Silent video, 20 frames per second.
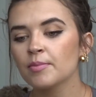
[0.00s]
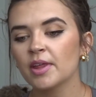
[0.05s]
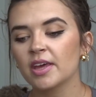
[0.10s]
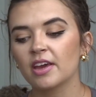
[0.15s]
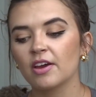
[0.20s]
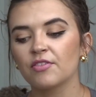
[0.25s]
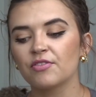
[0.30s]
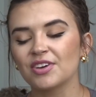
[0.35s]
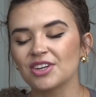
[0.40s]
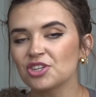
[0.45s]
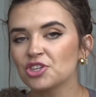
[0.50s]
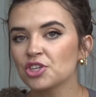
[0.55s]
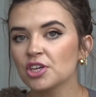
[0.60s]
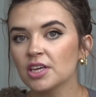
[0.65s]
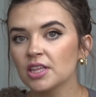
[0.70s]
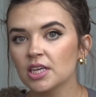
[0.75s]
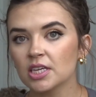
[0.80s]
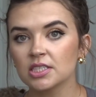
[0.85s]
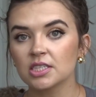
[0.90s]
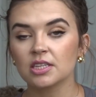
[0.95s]
like,
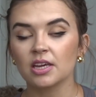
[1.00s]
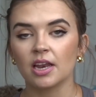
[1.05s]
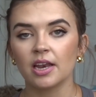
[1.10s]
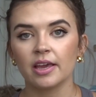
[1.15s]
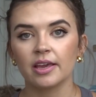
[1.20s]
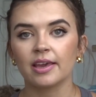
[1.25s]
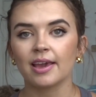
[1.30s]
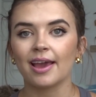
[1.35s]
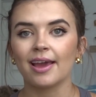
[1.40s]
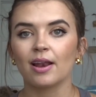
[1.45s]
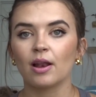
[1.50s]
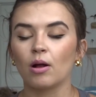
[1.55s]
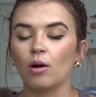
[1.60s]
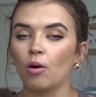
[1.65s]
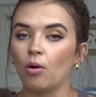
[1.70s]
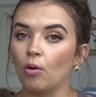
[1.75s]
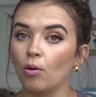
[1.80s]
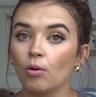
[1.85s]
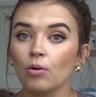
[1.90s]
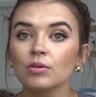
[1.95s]
eventually that's gonna get
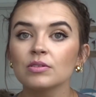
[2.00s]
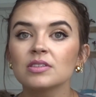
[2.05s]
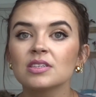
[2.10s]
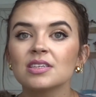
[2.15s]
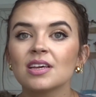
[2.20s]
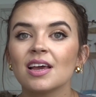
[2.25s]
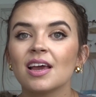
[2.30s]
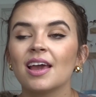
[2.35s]
old,